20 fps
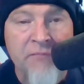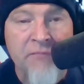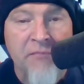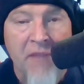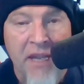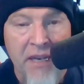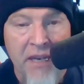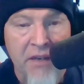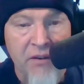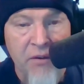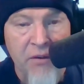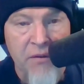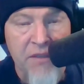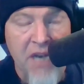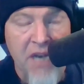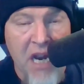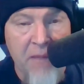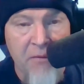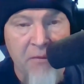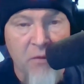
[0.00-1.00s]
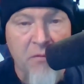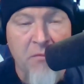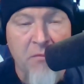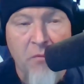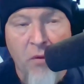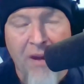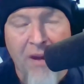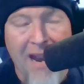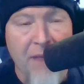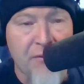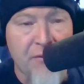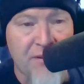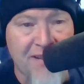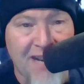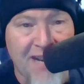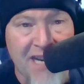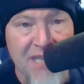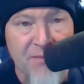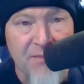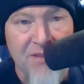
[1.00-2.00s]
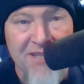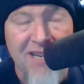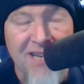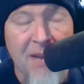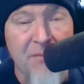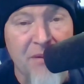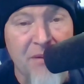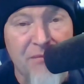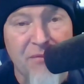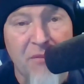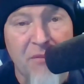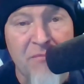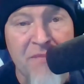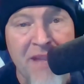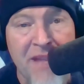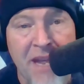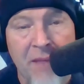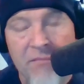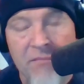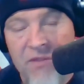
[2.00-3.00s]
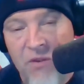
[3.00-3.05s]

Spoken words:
And in due time, there will be more advertisements coming from them.